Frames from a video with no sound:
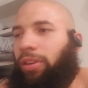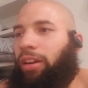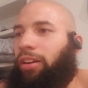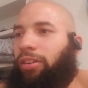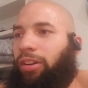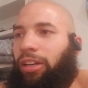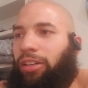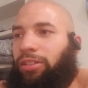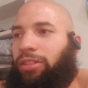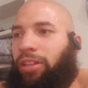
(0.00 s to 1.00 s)
care.
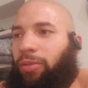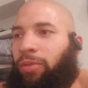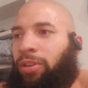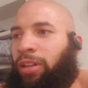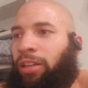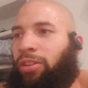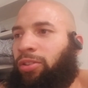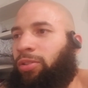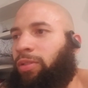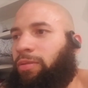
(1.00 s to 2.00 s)
She's like, what do you like to
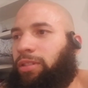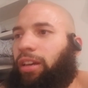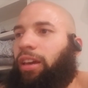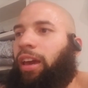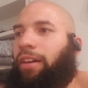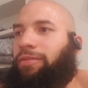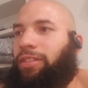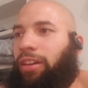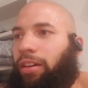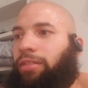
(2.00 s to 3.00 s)
do? I was like, have
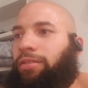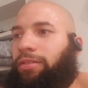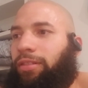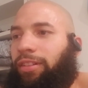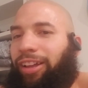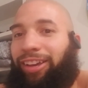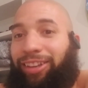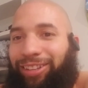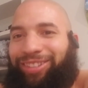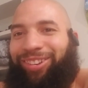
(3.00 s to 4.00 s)
sex.
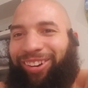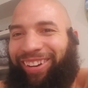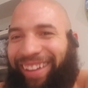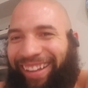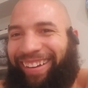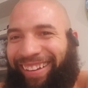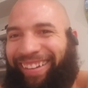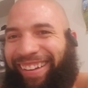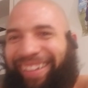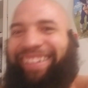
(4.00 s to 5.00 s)
Like, straight
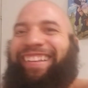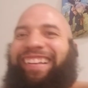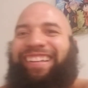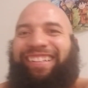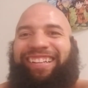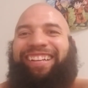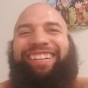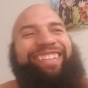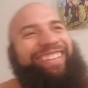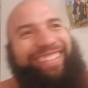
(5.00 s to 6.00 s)
up.
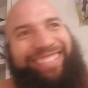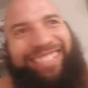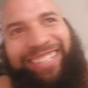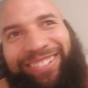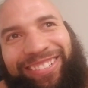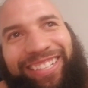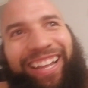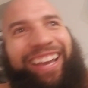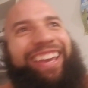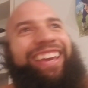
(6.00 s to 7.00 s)
She was
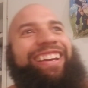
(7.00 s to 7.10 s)
like,